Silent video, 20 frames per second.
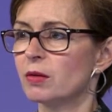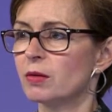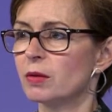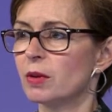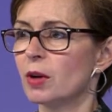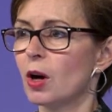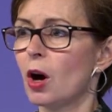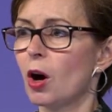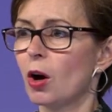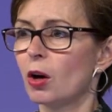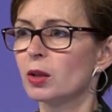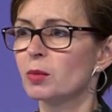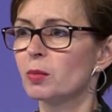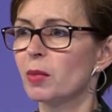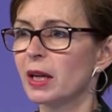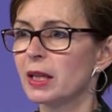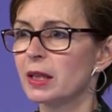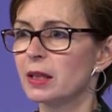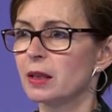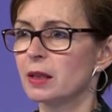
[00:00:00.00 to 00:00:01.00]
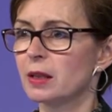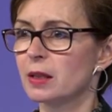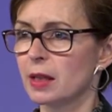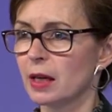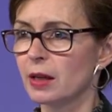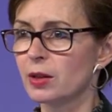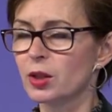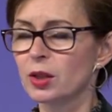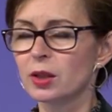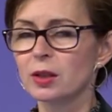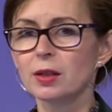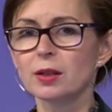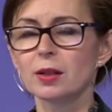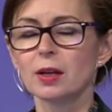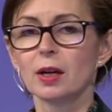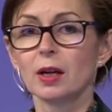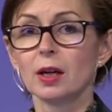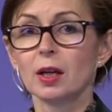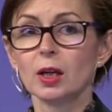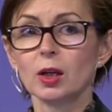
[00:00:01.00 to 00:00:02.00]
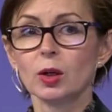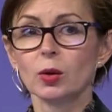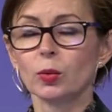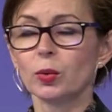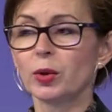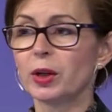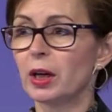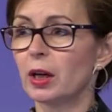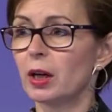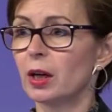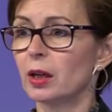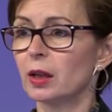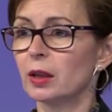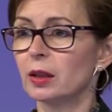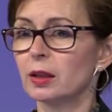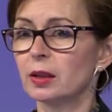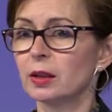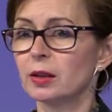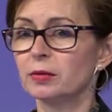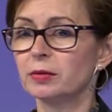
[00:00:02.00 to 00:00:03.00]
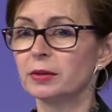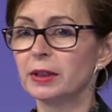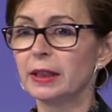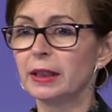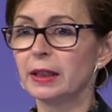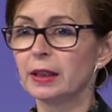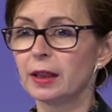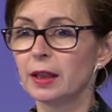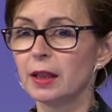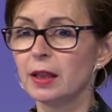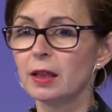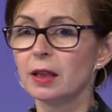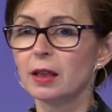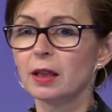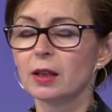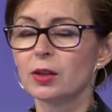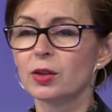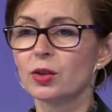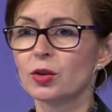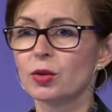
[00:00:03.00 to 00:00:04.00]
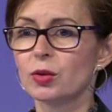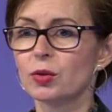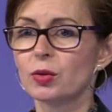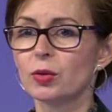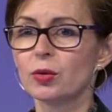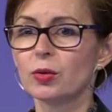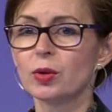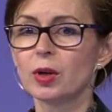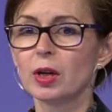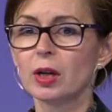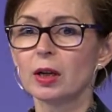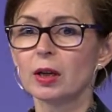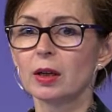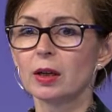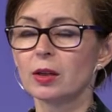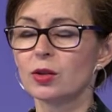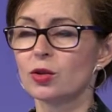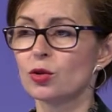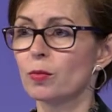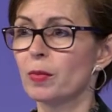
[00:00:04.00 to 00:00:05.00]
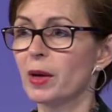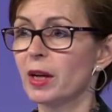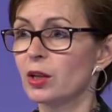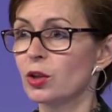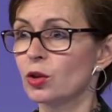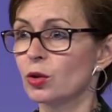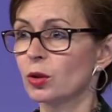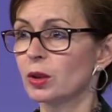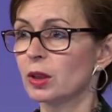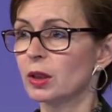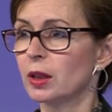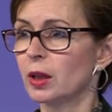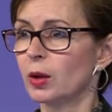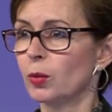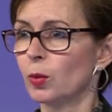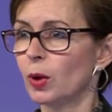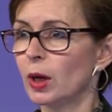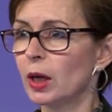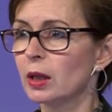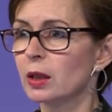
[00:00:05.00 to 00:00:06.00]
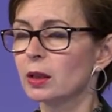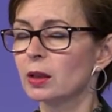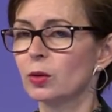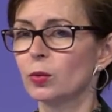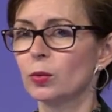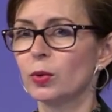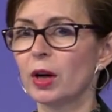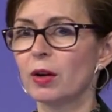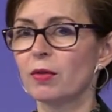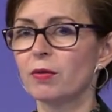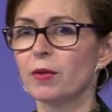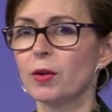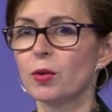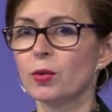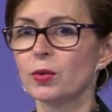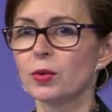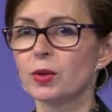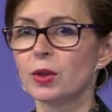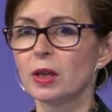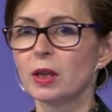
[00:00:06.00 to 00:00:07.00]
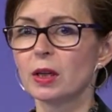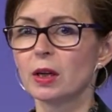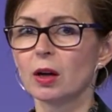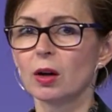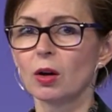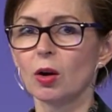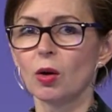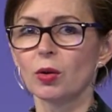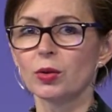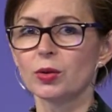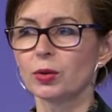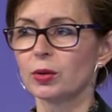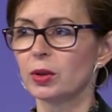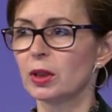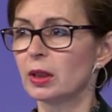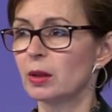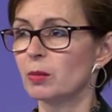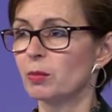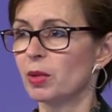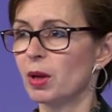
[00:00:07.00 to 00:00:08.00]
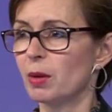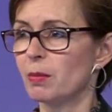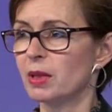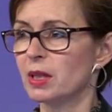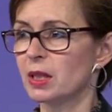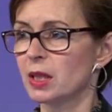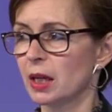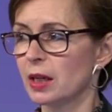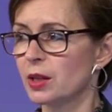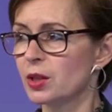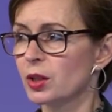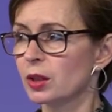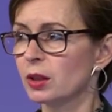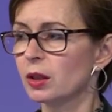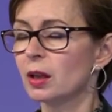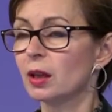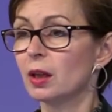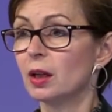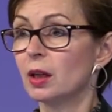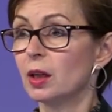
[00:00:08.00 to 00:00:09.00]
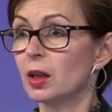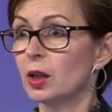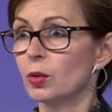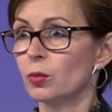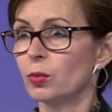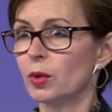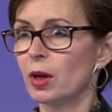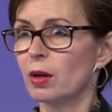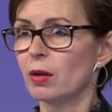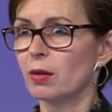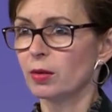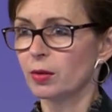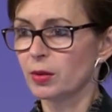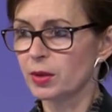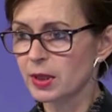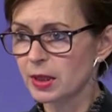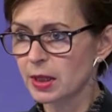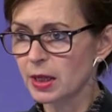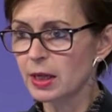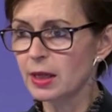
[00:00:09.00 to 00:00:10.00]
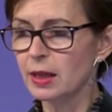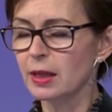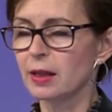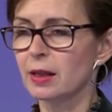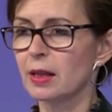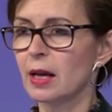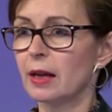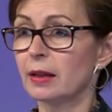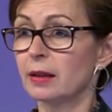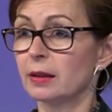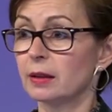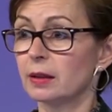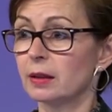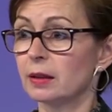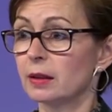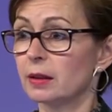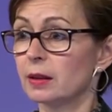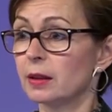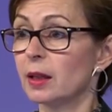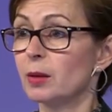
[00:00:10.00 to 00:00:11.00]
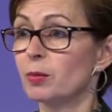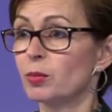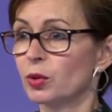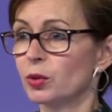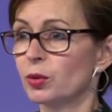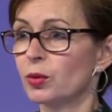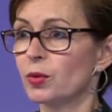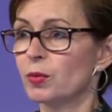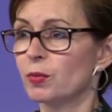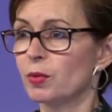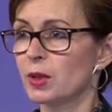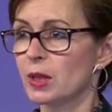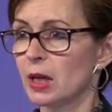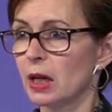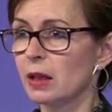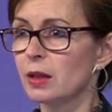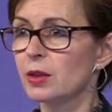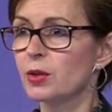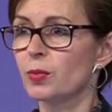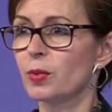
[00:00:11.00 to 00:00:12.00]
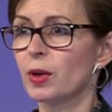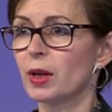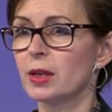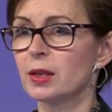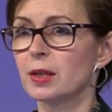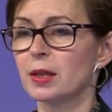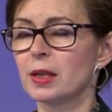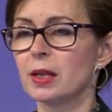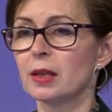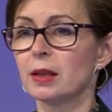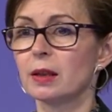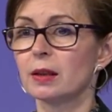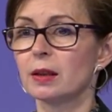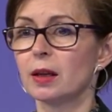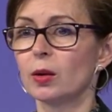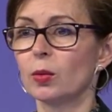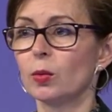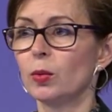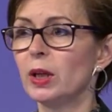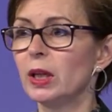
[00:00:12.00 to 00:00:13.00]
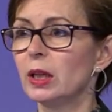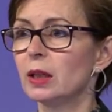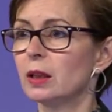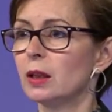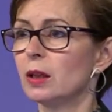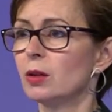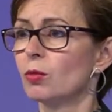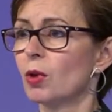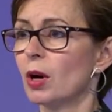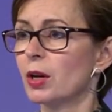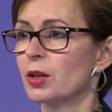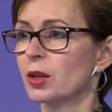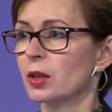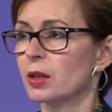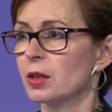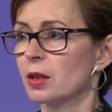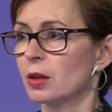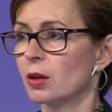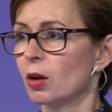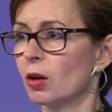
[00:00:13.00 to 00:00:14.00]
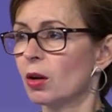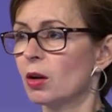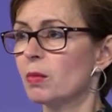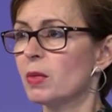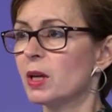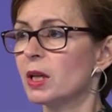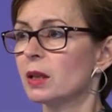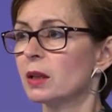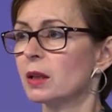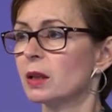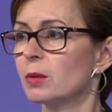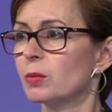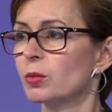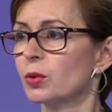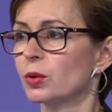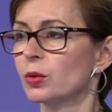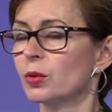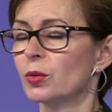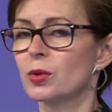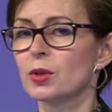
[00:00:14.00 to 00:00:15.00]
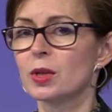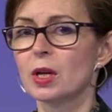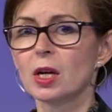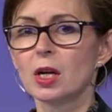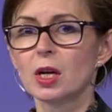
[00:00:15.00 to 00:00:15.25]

hard-biting sanctions. We are uh, very keen to, uh, to make sure that they work. We are focusing a lot on their implementation. We are seeing that uh, they produce results. We are seeing that they are weakening Russia's economy, that they produce